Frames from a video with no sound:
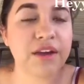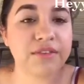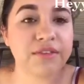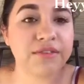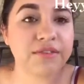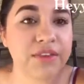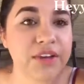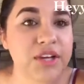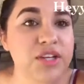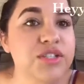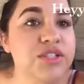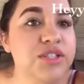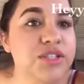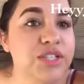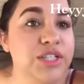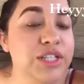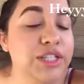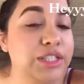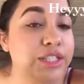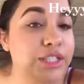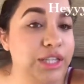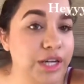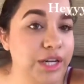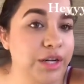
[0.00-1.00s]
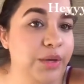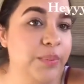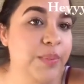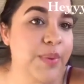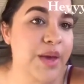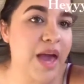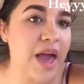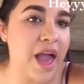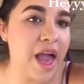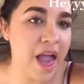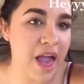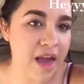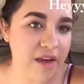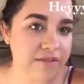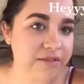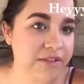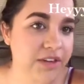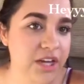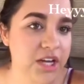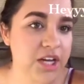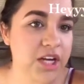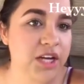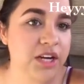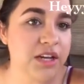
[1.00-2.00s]
feels a little bit
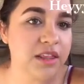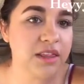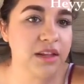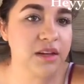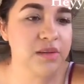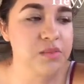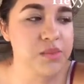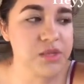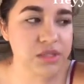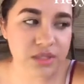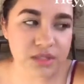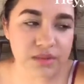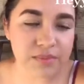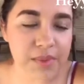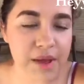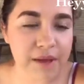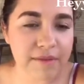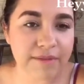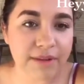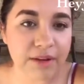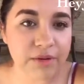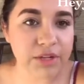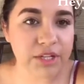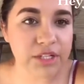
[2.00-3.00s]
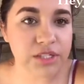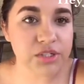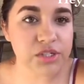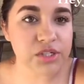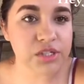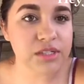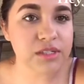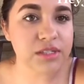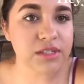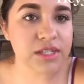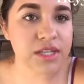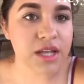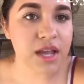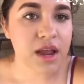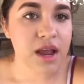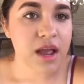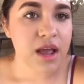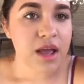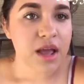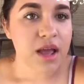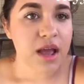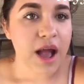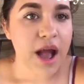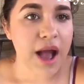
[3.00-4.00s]
heavier than most of my foundations,
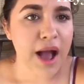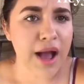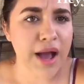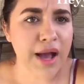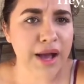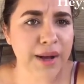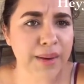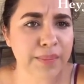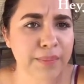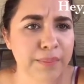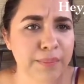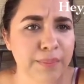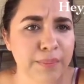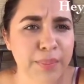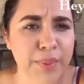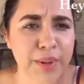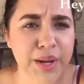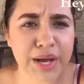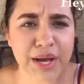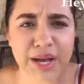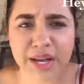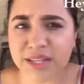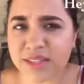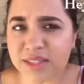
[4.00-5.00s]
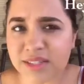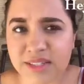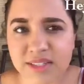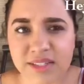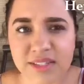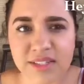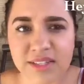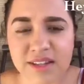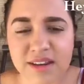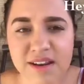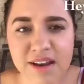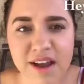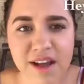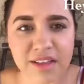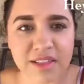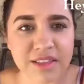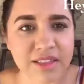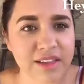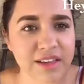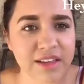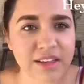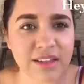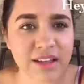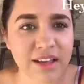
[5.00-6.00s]
but
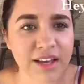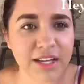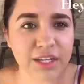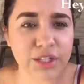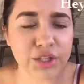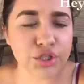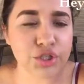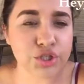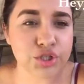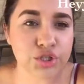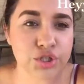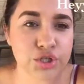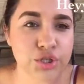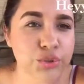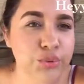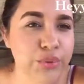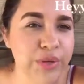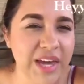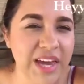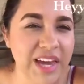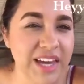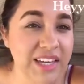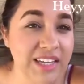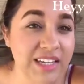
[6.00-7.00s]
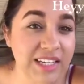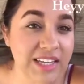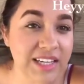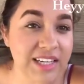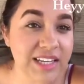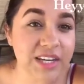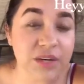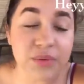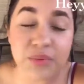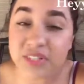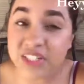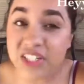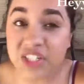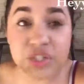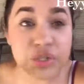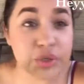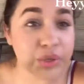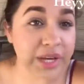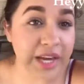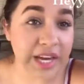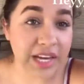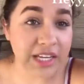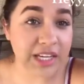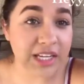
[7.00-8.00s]
nothing like too cakey. It wasn't too
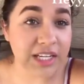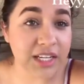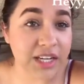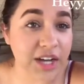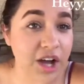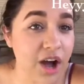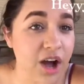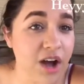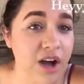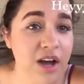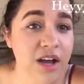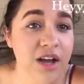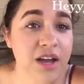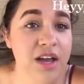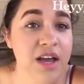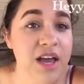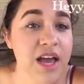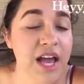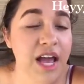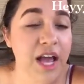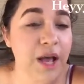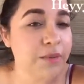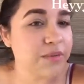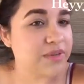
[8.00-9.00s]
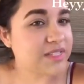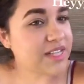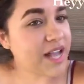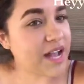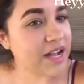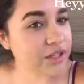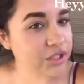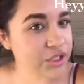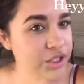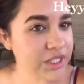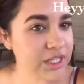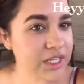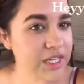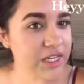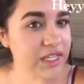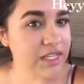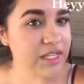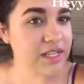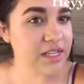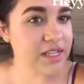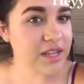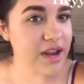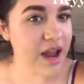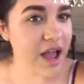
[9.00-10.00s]
cakey at all. It was actually
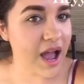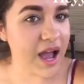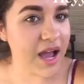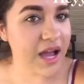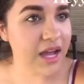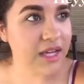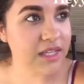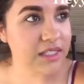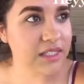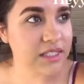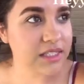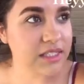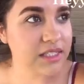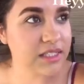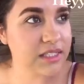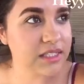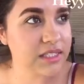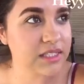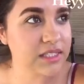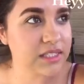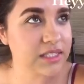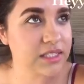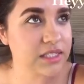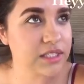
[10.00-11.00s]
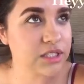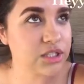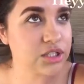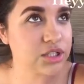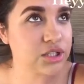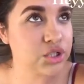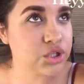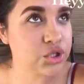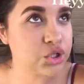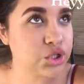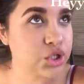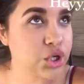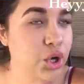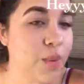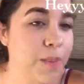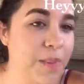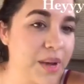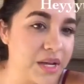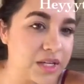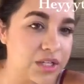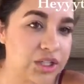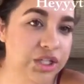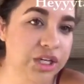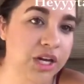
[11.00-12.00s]
not so
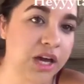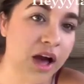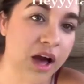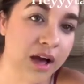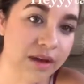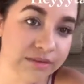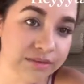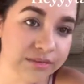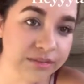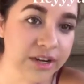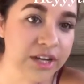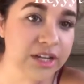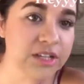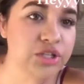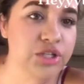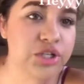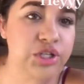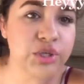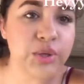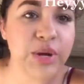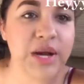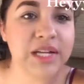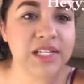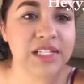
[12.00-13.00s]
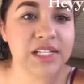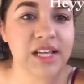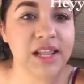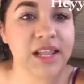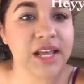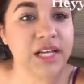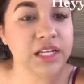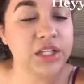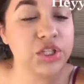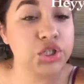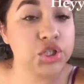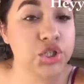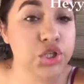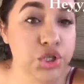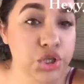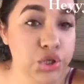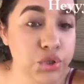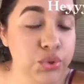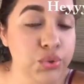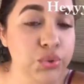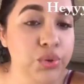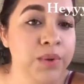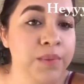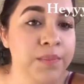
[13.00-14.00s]
much coverage, so I did like
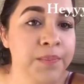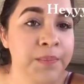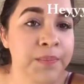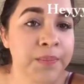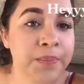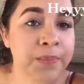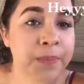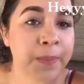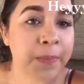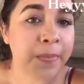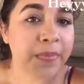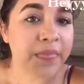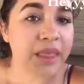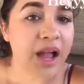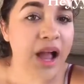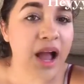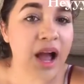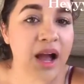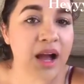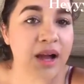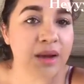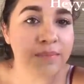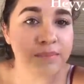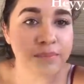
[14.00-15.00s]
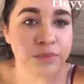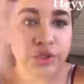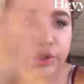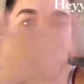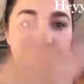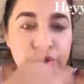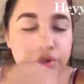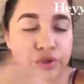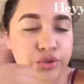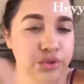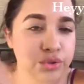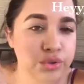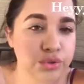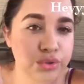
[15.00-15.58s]
two applications